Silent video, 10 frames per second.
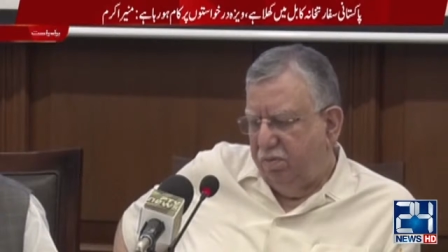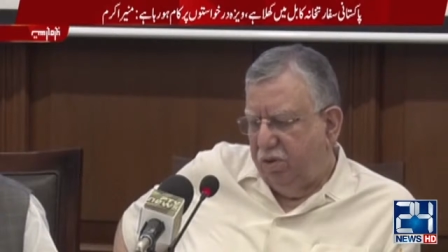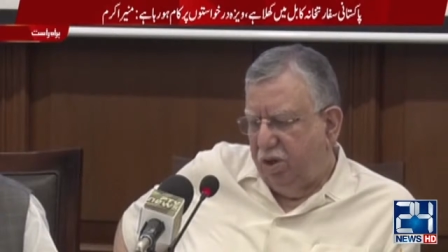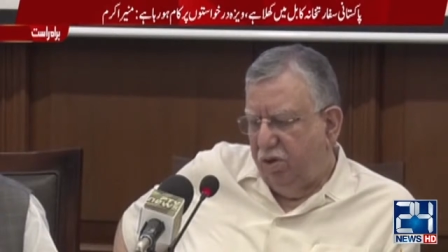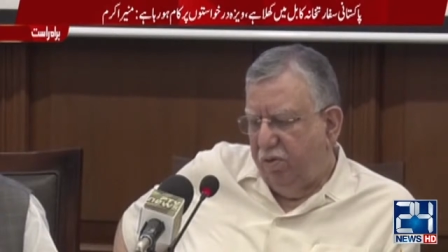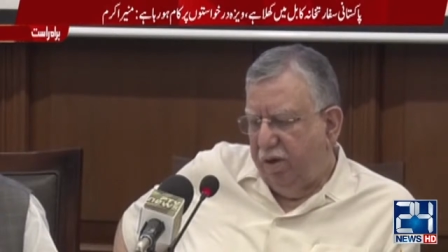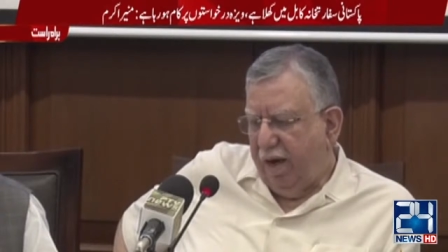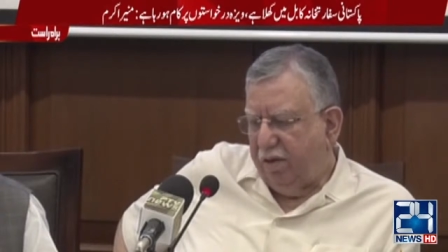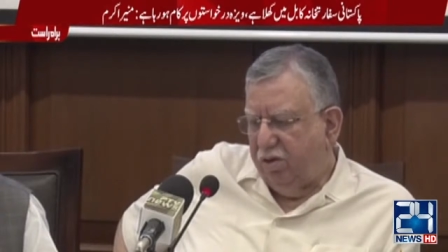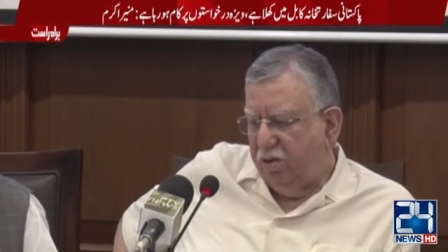turnover
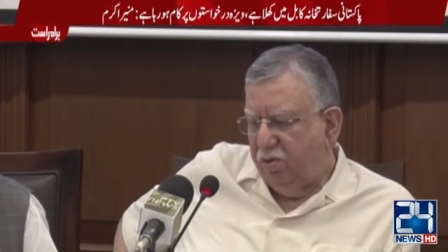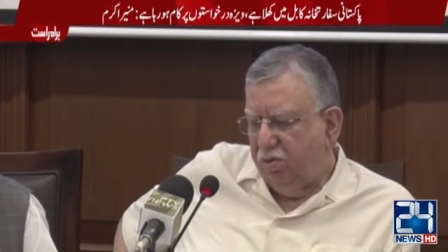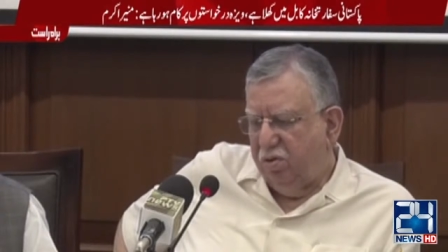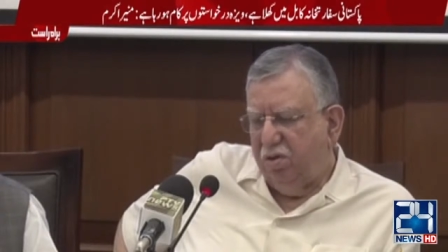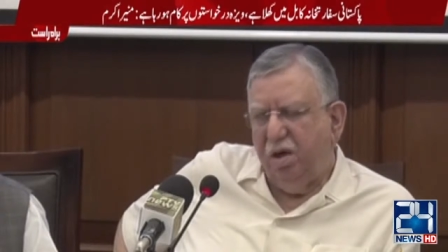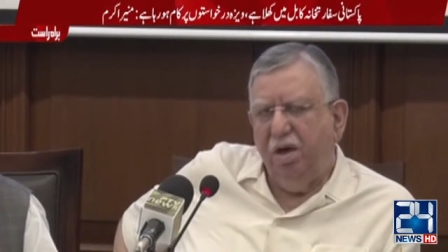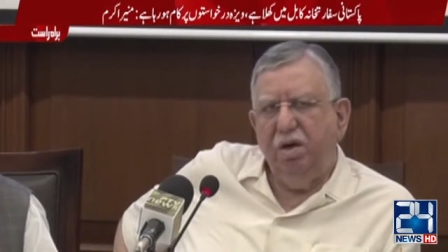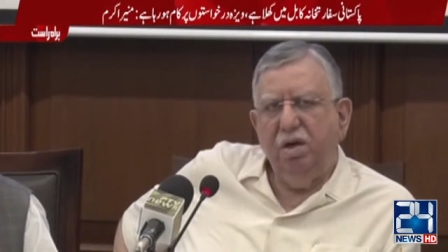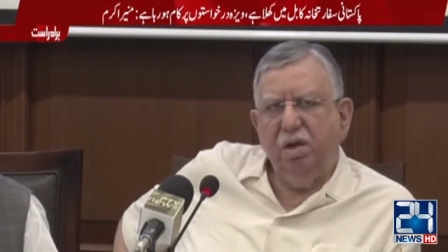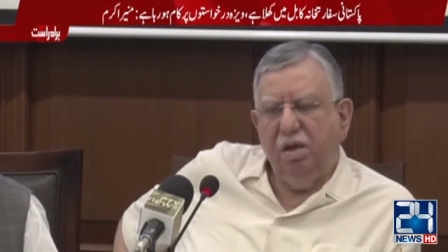tax issues. Their
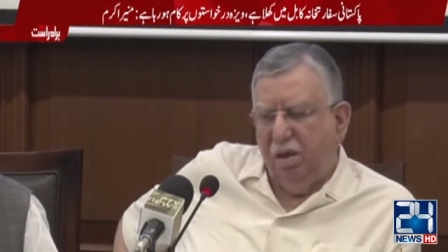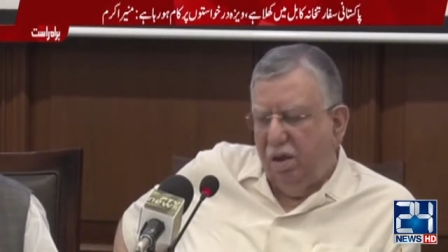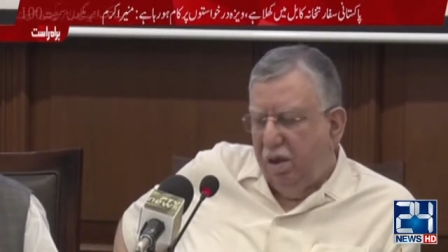inter